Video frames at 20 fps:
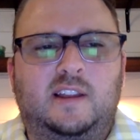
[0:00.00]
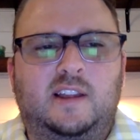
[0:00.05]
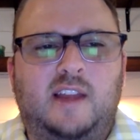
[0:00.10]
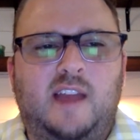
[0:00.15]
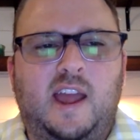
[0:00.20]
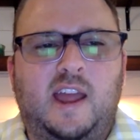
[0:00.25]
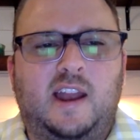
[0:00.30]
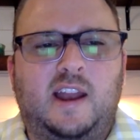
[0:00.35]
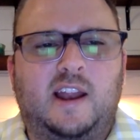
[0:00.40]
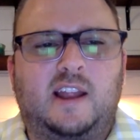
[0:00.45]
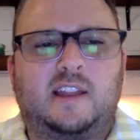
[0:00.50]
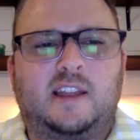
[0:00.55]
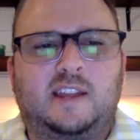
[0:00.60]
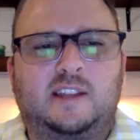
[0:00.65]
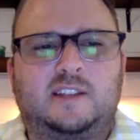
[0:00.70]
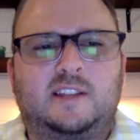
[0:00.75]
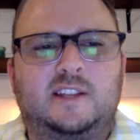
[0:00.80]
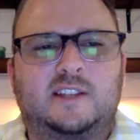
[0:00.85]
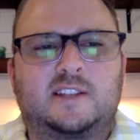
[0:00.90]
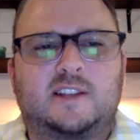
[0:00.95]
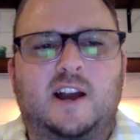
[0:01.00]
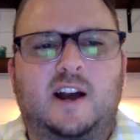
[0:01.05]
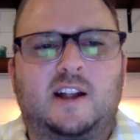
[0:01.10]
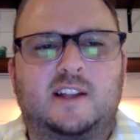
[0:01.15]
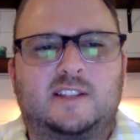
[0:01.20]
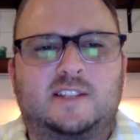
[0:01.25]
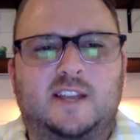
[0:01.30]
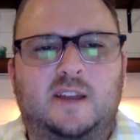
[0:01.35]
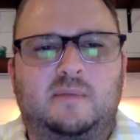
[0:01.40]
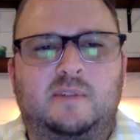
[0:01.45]
and I like this
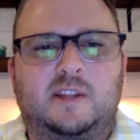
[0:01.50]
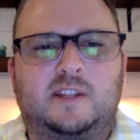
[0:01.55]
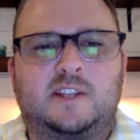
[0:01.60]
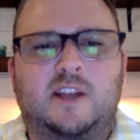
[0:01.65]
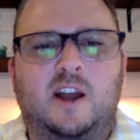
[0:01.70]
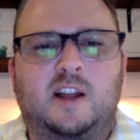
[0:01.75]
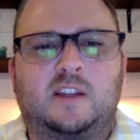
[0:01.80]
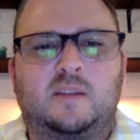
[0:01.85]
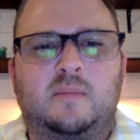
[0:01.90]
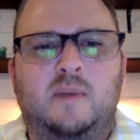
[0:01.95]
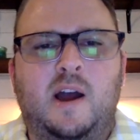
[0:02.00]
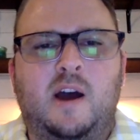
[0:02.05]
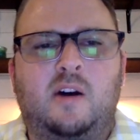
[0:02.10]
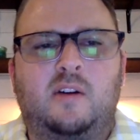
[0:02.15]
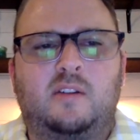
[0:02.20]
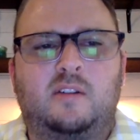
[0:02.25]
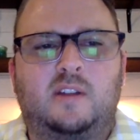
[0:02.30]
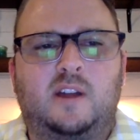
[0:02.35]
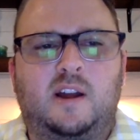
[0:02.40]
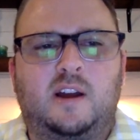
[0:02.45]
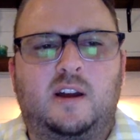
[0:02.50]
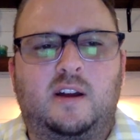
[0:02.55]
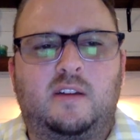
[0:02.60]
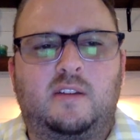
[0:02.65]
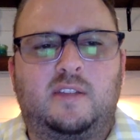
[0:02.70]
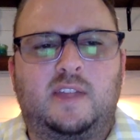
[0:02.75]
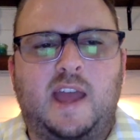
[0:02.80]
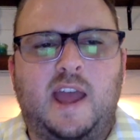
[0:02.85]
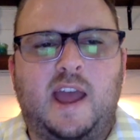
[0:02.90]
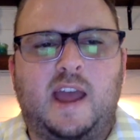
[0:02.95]
concept, they talked
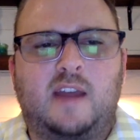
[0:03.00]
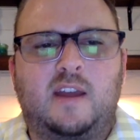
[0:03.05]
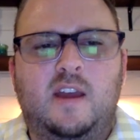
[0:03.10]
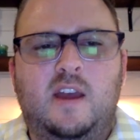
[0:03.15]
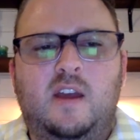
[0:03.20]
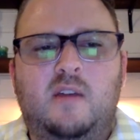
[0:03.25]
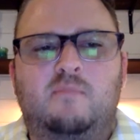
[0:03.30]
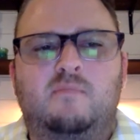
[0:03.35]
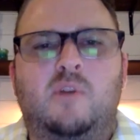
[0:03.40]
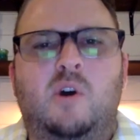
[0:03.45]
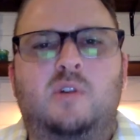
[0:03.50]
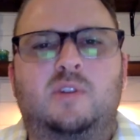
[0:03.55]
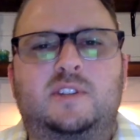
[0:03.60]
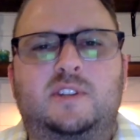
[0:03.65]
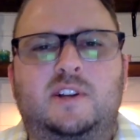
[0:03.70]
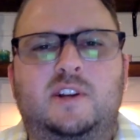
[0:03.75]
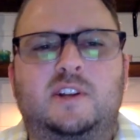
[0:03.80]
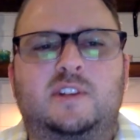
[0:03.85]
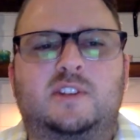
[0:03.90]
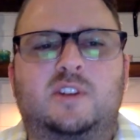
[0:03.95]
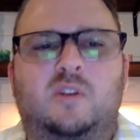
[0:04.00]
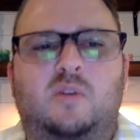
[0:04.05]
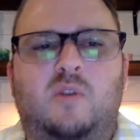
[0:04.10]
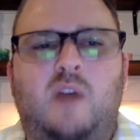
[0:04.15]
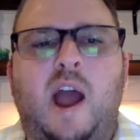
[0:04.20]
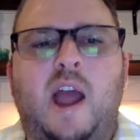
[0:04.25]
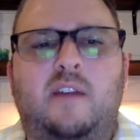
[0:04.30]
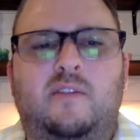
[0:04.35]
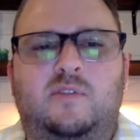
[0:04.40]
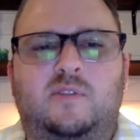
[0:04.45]
about that most goods are
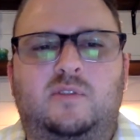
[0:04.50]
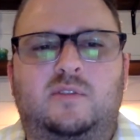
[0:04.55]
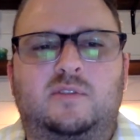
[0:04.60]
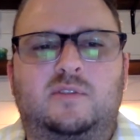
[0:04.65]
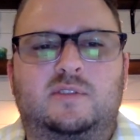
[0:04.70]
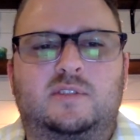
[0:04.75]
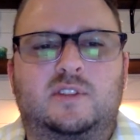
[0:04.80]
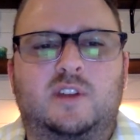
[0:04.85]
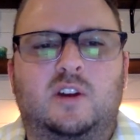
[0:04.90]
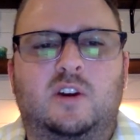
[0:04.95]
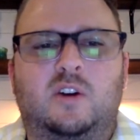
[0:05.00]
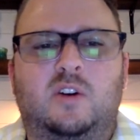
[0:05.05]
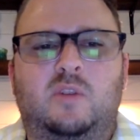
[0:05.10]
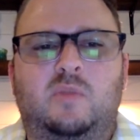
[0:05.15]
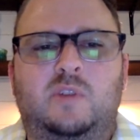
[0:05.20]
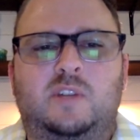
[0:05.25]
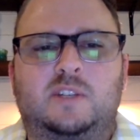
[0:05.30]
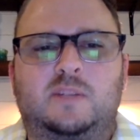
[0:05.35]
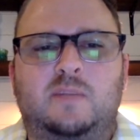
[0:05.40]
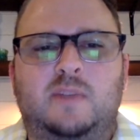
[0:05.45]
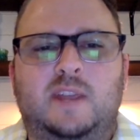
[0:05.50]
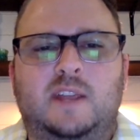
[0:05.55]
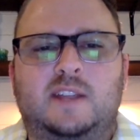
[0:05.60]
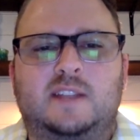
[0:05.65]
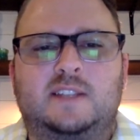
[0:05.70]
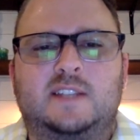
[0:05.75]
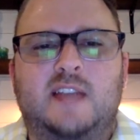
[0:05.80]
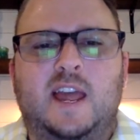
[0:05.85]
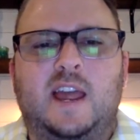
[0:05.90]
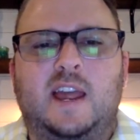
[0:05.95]
rivals, so which
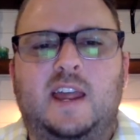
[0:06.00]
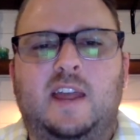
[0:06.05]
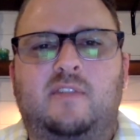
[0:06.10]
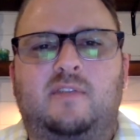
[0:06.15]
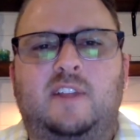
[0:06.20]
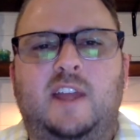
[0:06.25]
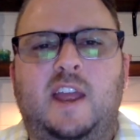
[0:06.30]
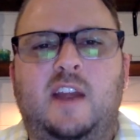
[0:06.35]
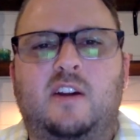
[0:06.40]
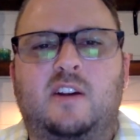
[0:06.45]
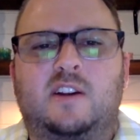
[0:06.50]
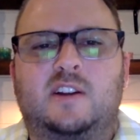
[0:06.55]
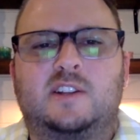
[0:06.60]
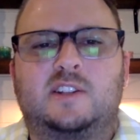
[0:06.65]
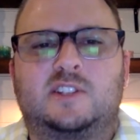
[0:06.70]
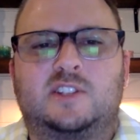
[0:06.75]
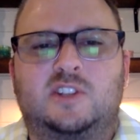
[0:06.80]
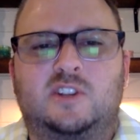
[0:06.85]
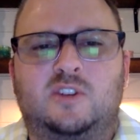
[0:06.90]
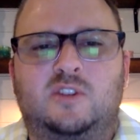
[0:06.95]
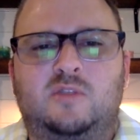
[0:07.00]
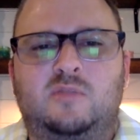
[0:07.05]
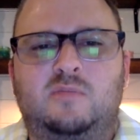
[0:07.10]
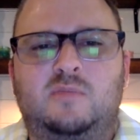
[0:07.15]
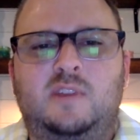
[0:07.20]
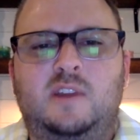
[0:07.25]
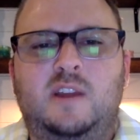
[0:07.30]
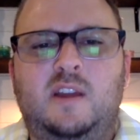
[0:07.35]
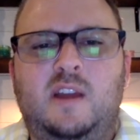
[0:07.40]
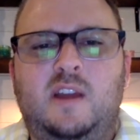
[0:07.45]
means that if they are
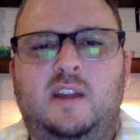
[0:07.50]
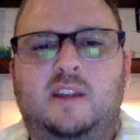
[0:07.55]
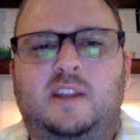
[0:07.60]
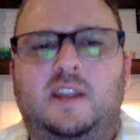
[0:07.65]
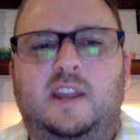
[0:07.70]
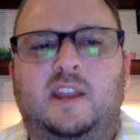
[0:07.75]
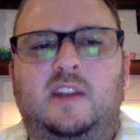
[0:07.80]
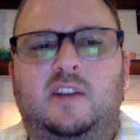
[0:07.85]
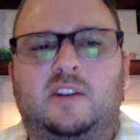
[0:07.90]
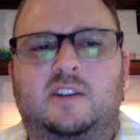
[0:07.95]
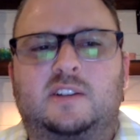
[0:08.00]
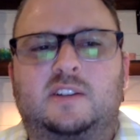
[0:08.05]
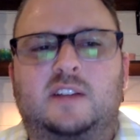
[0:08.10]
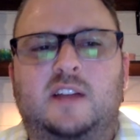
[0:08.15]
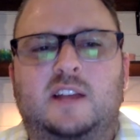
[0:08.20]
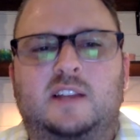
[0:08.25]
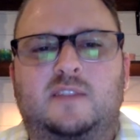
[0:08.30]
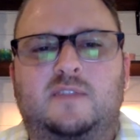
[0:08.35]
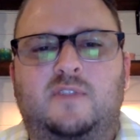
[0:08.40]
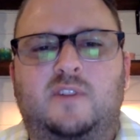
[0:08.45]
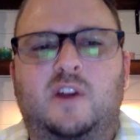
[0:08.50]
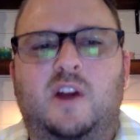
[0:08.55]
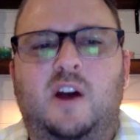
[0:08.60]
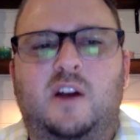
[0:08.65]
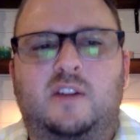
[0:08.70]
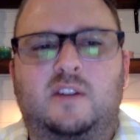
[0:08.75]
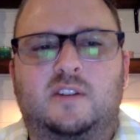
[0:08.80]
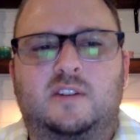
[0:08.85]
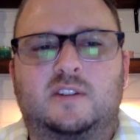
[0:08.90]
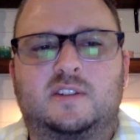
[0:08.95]
consumed, then there's less for
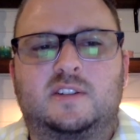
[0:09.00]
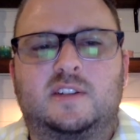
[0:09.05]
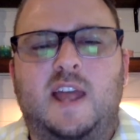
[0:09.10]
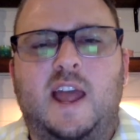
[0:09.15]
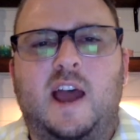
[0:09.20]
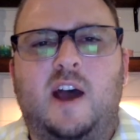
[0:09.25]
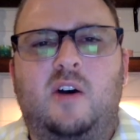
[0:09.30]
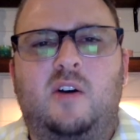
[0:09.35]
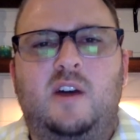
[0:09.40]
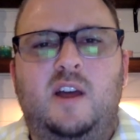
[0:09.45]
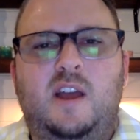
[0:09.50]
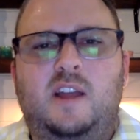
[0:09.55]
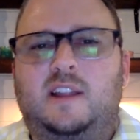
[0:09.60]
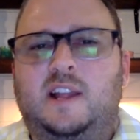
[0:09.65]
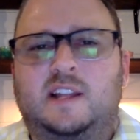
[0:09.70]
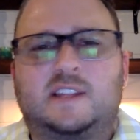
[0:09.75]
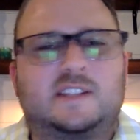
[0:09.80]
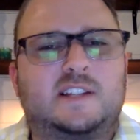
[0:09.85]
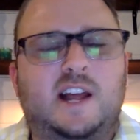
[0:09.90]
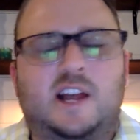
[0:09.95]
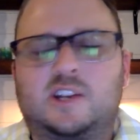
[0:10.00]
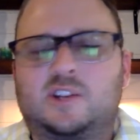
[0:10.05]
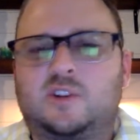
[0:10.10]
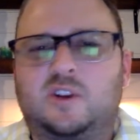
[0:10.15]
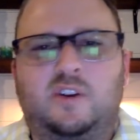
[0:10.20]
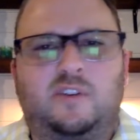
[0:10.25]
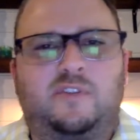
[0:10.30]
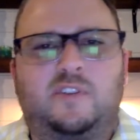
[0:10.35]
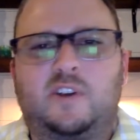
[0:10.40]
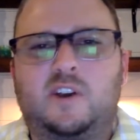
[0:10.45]
others. Now, that's not
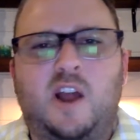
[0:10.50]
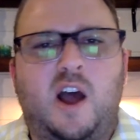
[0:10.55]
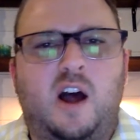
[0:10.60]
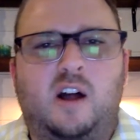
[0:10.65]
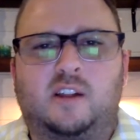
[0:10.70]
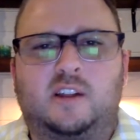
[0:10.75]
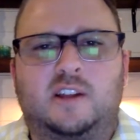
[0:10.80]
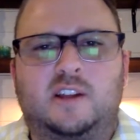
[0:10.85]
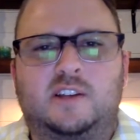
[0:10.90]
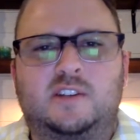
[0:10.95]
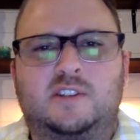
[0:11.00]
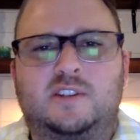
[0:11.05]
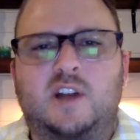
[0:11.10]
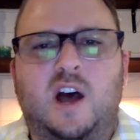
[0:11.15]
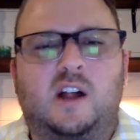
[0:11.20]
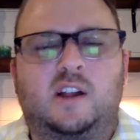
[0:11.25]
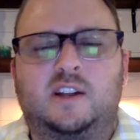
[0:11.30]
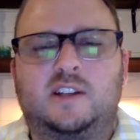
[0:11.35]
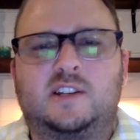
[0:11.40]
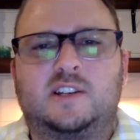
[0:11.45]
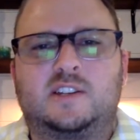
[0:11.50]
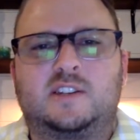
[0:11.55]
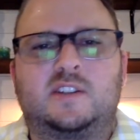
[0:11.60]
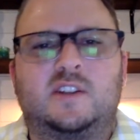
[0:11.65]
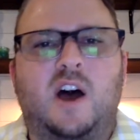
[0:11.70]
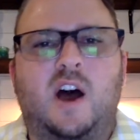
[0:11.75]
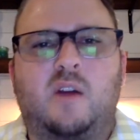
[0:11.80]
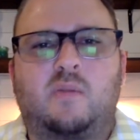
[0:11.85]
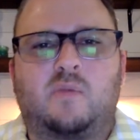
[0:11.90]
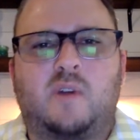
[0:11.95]
true for knowledge. Knowledge is
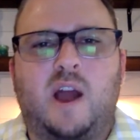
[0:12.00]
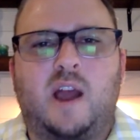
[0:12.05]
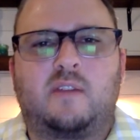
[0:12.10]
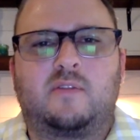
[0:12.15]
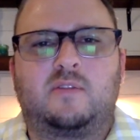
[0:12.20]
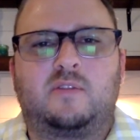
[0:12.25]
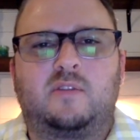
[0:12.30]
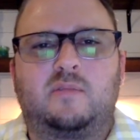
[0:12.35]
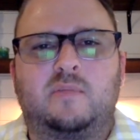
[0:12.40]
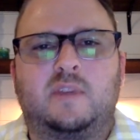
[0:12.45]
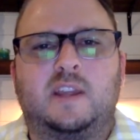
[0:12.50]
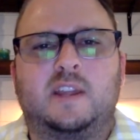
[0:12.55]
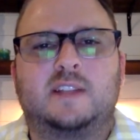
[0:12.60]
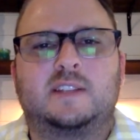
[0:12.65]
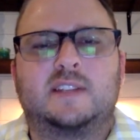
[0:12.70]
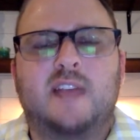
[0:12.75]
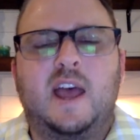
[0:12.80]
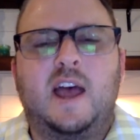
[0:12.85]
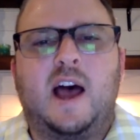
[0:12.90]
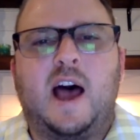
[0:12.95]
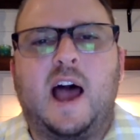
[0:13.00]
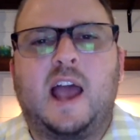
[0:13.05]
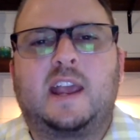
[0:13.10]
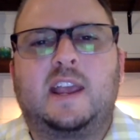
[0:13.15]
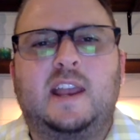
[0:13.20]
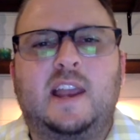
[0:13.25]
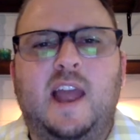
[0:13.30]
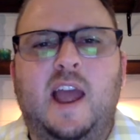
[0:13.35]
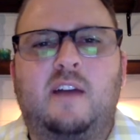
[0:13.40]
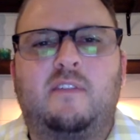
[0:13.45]
non-rival. It means I
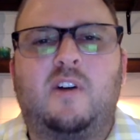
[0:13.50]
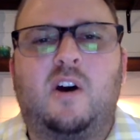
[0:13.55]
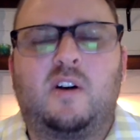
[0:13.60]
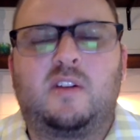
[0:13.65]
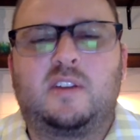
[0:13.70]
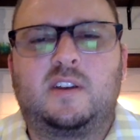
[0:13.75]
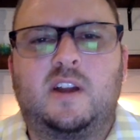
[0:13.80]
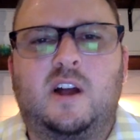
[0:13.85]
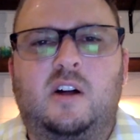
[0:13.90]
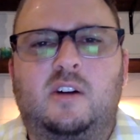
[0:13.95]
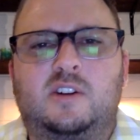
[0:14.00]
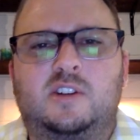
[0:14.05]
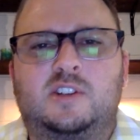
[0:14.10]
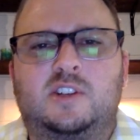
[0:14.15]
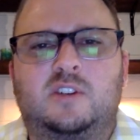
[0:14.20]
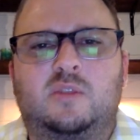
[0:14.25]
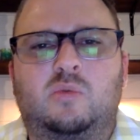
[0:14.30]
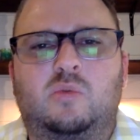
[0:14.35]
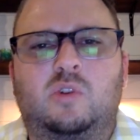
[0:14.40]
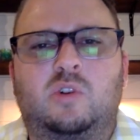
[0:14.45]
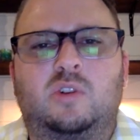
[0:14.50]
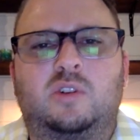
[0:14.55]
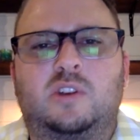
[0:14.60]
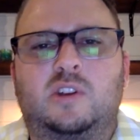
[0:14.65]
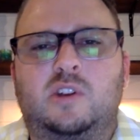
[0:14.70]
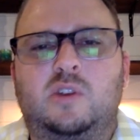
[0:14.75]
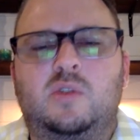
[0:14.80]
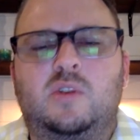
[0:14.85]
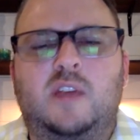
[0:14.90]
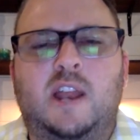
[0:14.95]
can have all the knowledge in the world, or
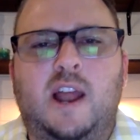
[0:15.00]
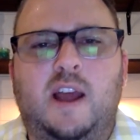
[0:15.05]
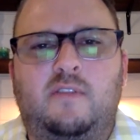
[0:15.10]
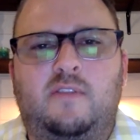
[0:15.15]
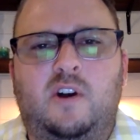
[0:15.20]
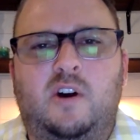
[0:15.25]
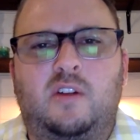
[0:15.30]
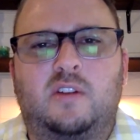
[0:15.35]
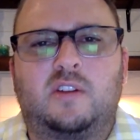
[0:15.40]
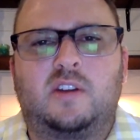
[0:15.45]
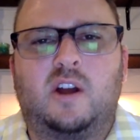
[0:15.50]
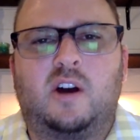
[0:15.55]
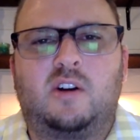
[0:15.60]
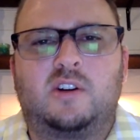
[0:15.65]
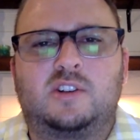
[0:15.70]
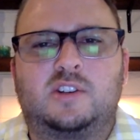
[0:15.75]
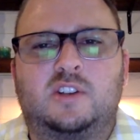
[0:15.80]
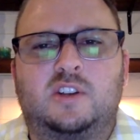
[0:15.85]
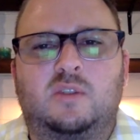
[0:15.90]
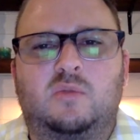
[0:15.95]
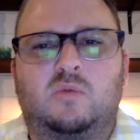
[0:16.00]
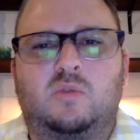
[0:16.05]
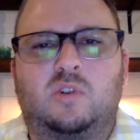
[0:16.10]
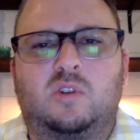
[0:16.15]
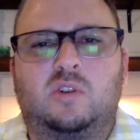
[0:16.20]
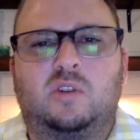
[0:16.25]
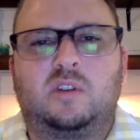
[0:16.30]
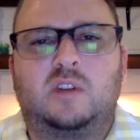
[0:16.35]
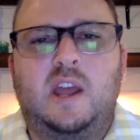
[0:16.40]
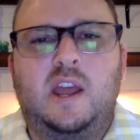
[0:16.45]
you could have all the knowledge in the
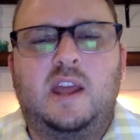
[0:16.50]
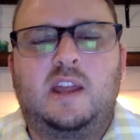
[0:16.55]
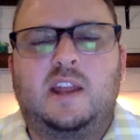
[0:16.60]
world.